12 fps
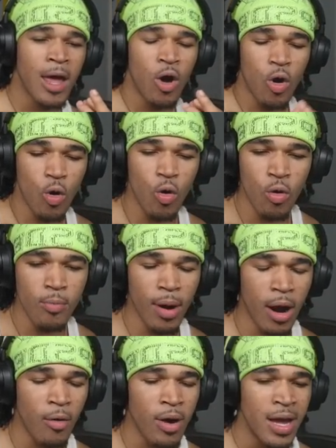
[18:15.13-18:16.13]
Who,
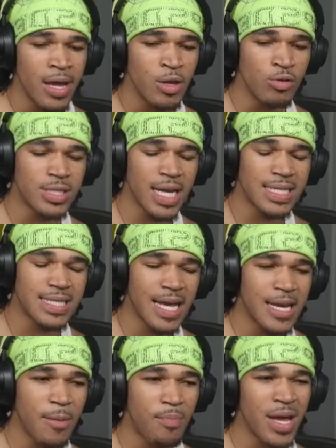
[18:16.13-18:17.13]
bro? You said
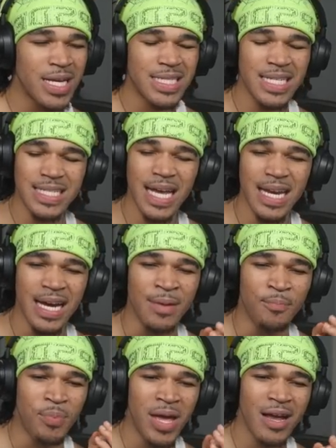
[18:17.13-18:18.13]
send a pic. She sent a
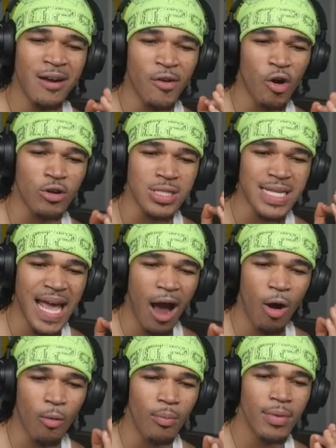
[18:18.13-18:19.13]
pic of her
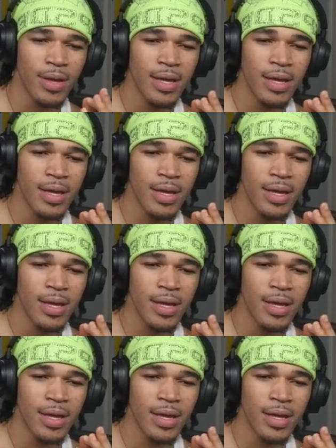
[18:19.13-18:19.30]
scalp.